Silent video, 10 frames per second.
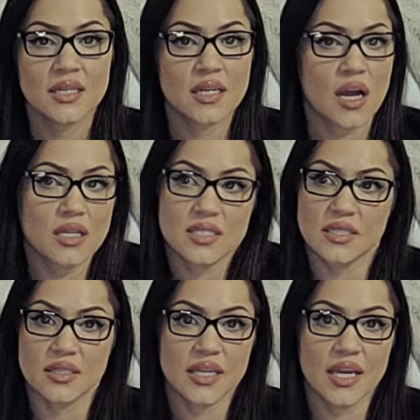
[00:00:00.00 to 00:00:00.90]

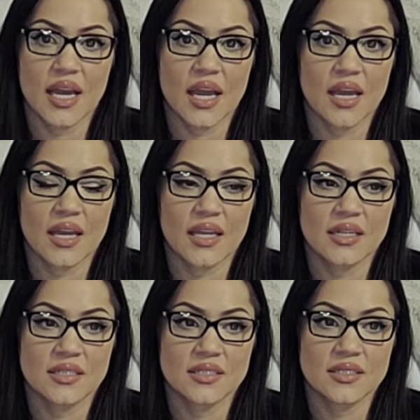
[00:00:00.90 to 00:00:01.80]
constantly,
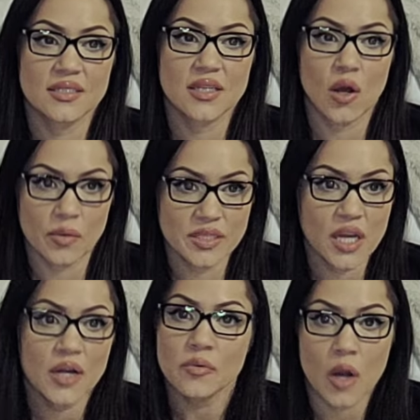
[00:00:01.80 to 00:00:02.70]
and always
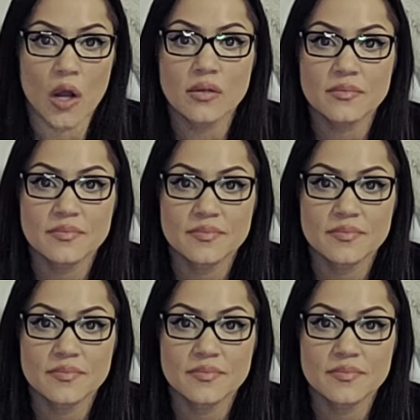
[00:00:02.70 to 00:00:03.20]
got it wrong.